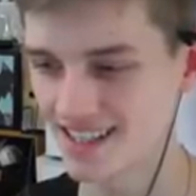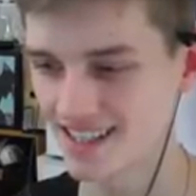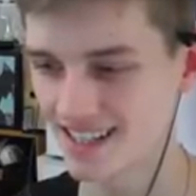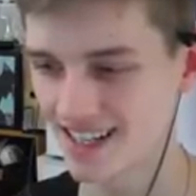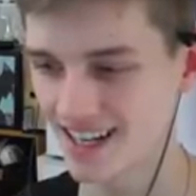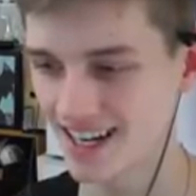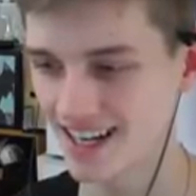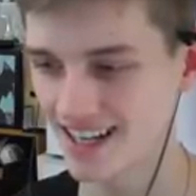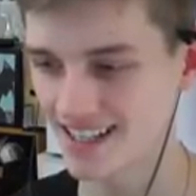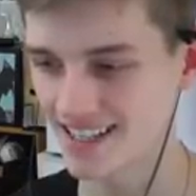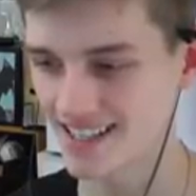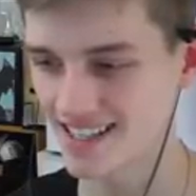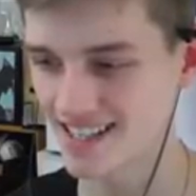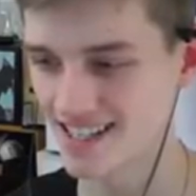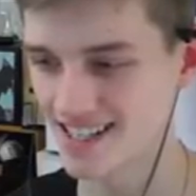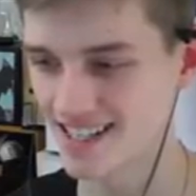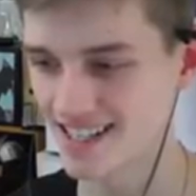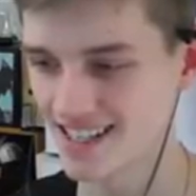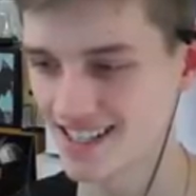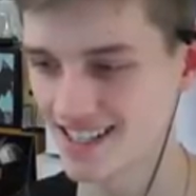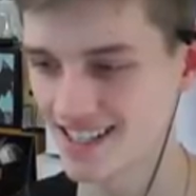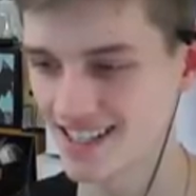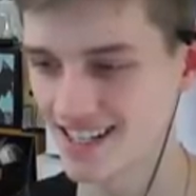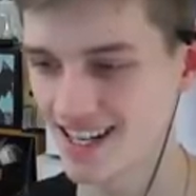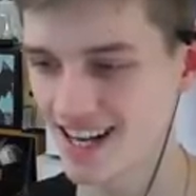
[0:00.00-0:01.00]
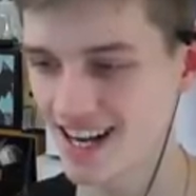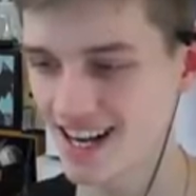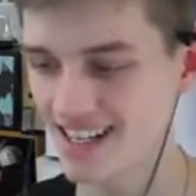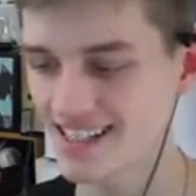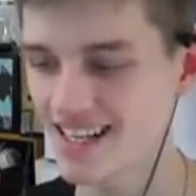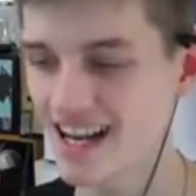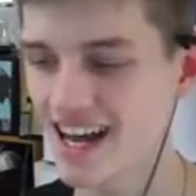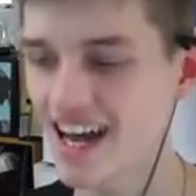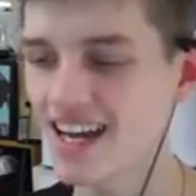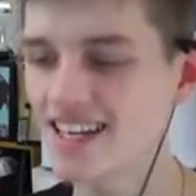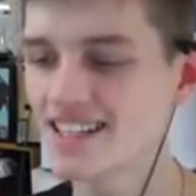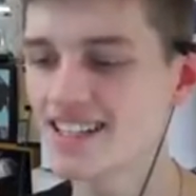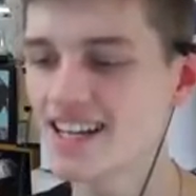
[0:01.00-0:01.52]
I hate it. I
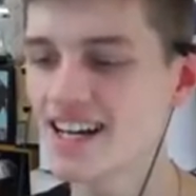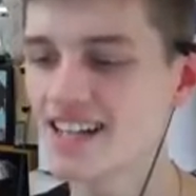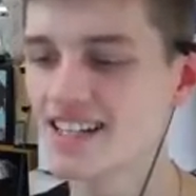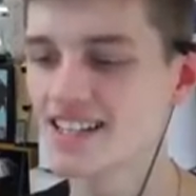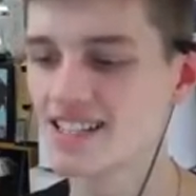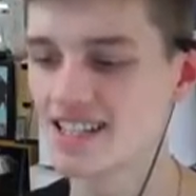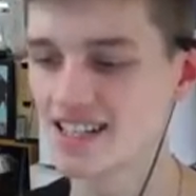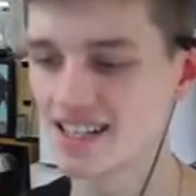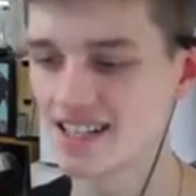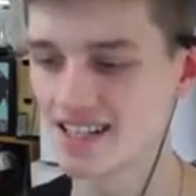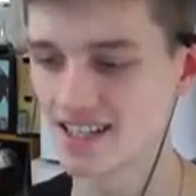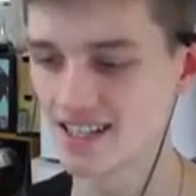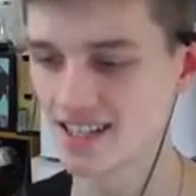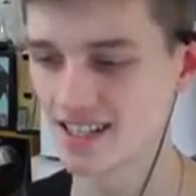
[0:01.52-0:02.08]
hate it.